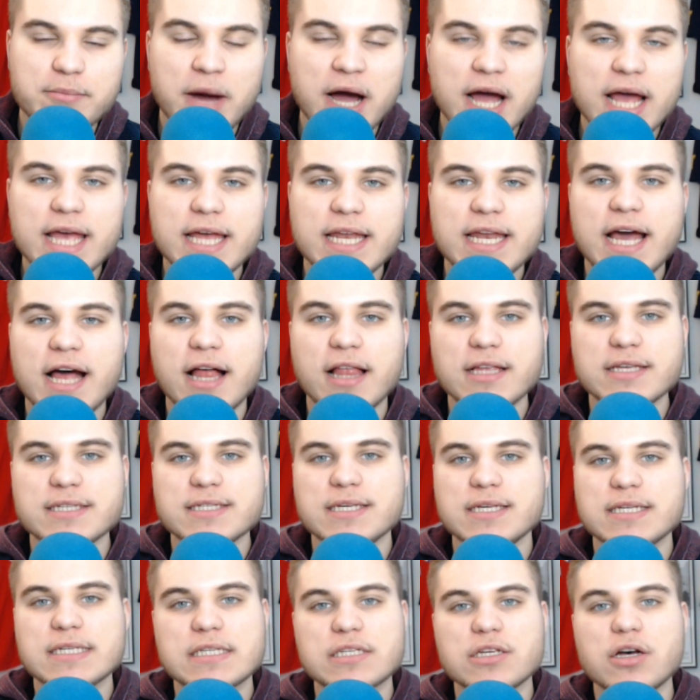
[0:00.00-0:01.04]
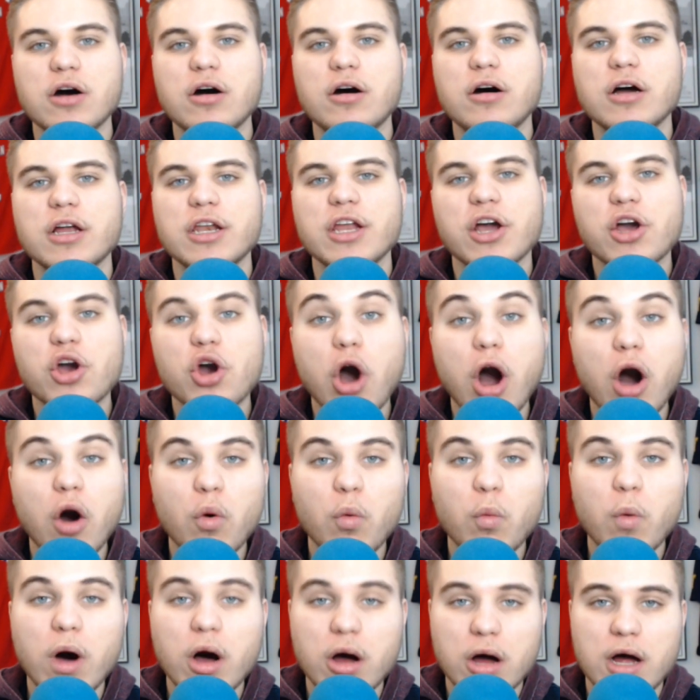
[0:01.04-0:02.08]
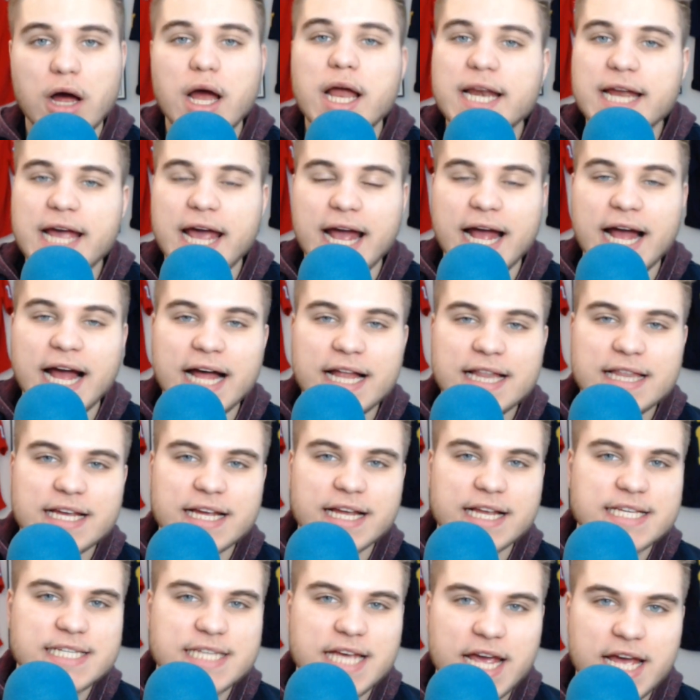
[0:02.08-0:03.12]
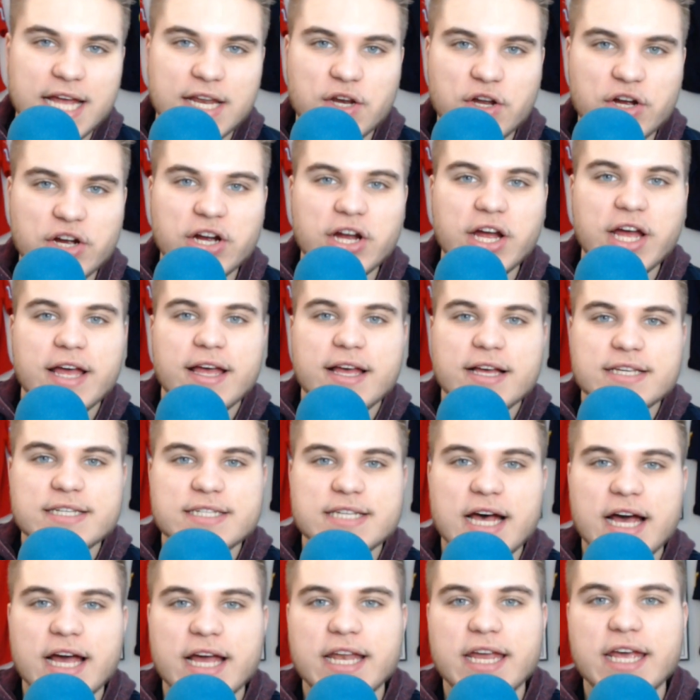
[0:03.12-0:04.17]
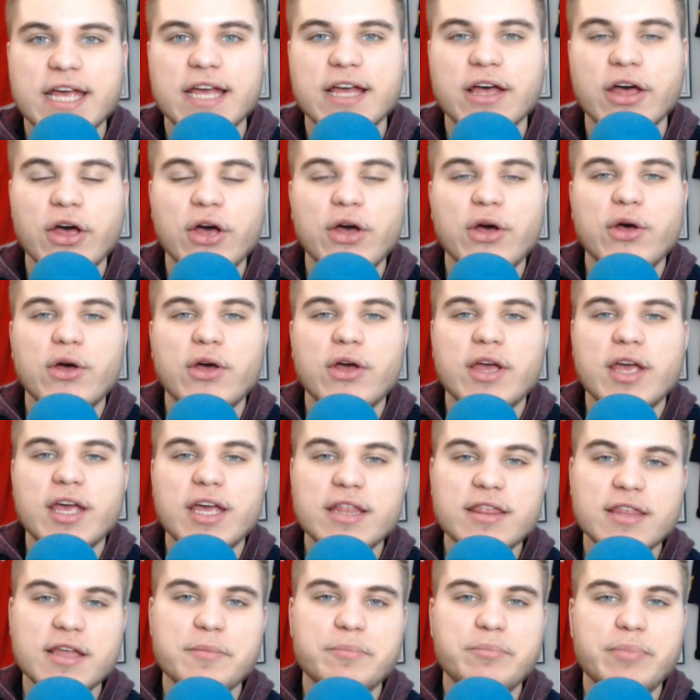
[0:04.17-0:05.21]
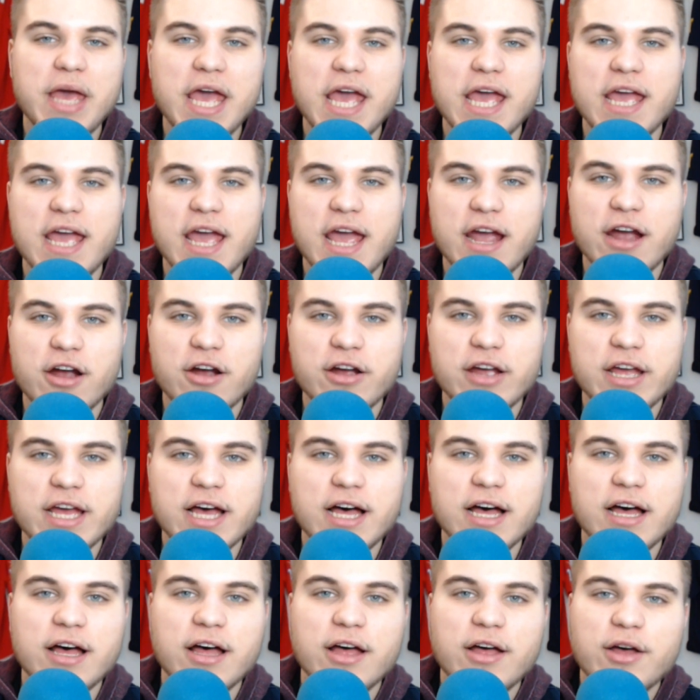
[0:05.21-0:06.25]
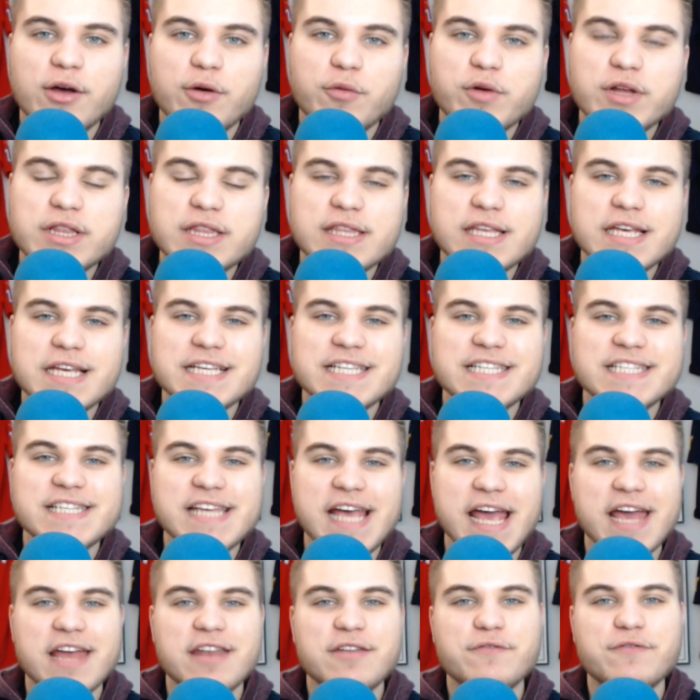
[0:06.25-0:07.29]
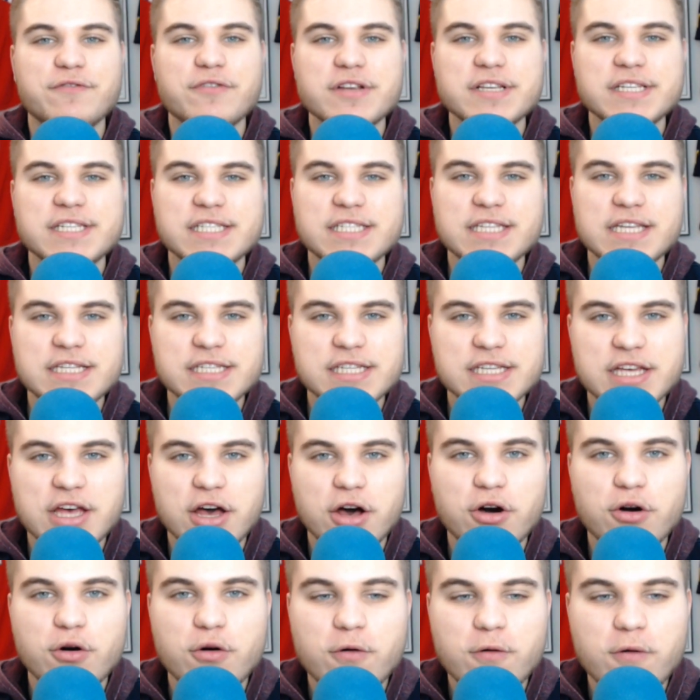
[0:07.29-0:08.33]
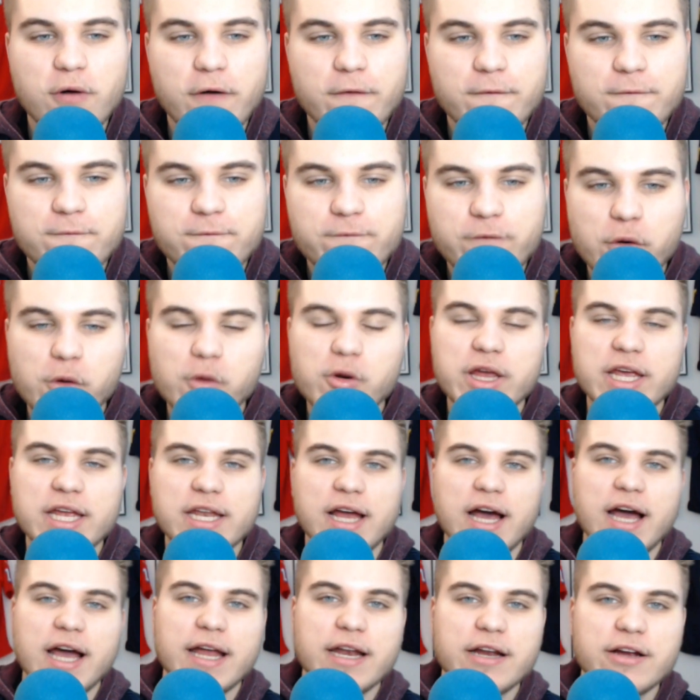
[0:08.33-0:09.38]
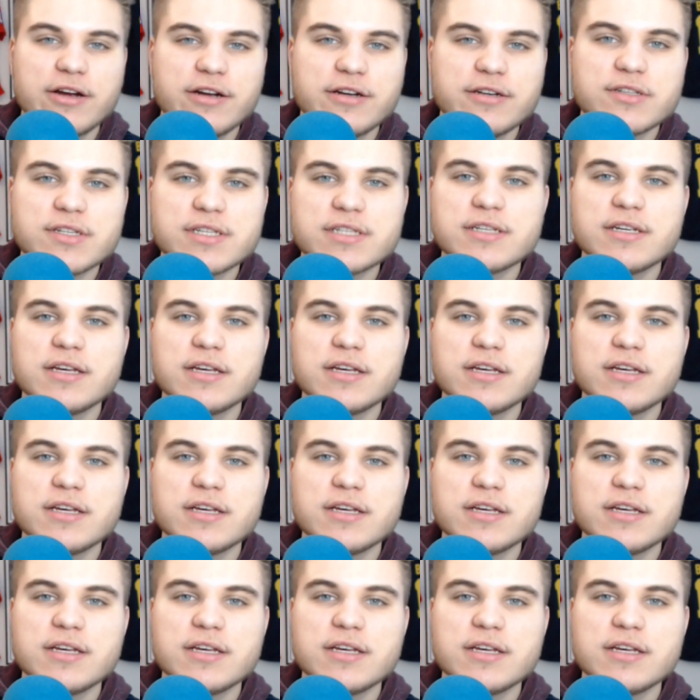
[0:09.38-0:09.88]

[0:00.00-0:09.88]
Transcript: My analysis on Kwon Alexander signing in the Bay Area with the San Francisco 49ers.